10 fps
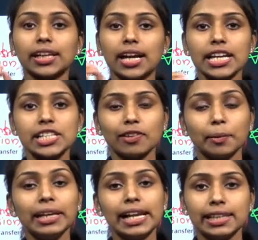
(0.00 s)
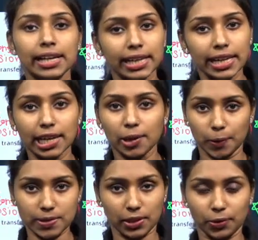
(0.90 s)
the condition will be delta T
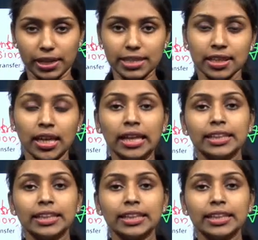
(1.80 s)
equal to 0, right?